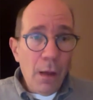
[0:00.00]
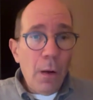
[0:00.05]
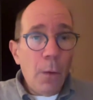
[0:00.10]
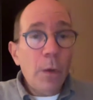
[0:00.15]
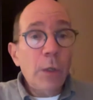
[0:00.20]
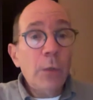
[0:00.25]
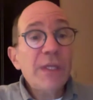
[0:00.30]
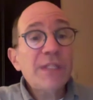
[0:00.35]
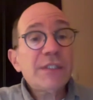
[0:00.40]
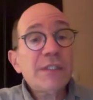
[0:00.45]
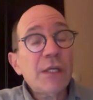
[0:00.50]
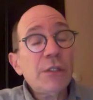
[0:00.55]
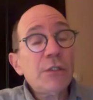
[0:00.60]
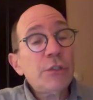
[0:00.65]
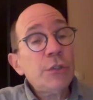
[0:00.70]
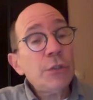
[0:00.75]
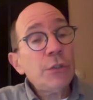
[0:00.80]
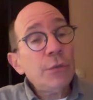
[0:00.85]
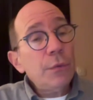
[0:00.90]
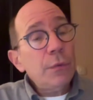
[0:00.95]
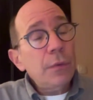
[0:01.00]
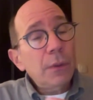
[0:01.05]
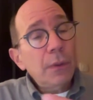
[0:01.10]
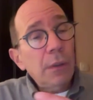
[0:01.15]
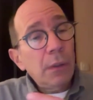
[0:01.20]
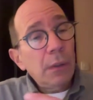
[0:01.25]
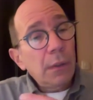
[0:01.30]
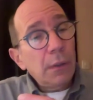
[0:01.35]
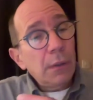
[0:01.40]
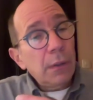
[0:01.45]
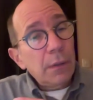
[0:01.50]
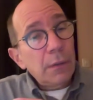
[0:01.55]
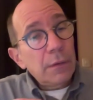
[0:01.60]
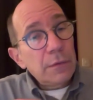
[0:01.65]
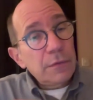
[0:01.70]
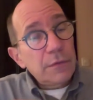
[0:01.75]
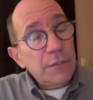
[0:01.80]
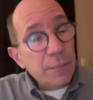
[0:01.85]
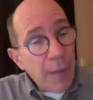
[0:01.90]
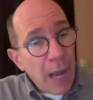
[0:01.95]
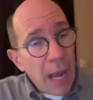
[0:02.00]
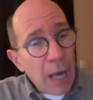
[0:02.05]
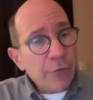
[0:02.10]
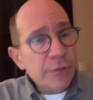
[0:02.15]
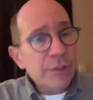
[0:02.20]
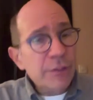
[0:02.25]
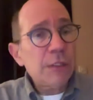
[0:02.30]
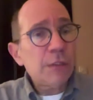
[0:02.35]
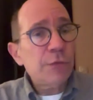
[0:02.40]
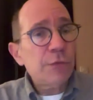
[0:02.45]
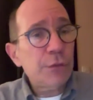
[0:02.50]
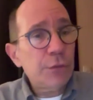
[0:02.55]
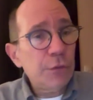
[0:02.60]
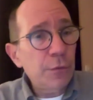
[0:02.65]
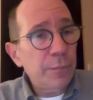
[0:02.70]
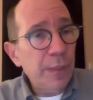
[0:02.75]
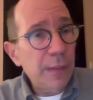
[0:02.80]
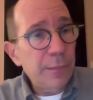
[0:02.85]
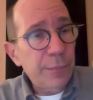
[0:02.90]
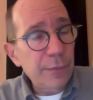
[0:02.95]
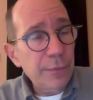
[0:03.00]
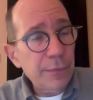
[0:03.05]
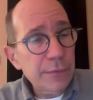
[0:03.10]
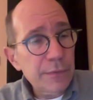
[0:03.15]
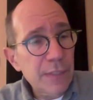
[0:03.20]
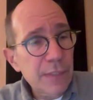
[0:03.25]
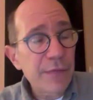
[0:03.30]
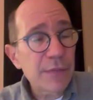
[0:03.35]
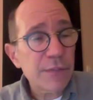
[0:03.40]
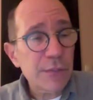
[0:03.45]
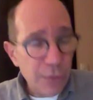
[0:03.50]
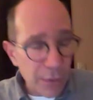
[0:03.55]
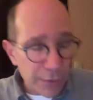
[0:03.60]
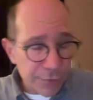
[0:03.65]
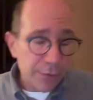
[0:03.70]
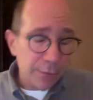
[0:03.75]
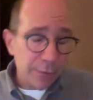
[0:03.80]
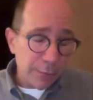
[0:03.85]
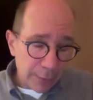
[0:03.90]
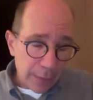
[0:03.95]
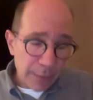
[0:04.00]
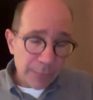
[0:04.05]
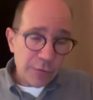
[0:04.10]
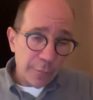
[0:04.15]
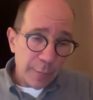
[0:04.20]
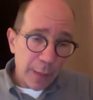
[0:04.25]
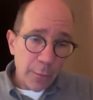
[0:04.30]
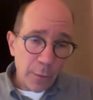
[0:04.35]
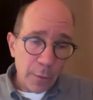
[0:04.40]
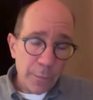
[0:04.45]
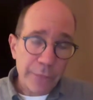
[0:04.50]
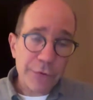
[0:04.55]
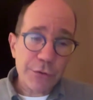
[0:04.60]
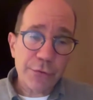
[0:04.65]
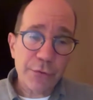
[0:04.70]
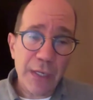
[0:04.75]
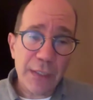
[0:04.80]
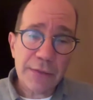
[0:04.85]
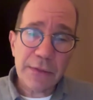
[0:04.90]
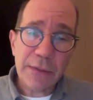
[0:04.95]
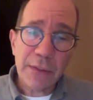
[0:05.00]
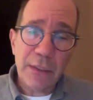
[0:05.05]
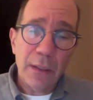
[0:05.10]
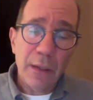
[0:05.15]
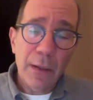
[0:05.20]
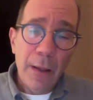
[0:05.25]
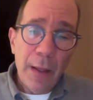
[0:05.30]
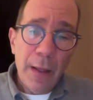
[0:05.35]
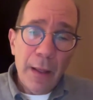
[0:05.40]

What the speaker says: When we say two democracies for two peoples, and this is also comes from my work with Sharansky,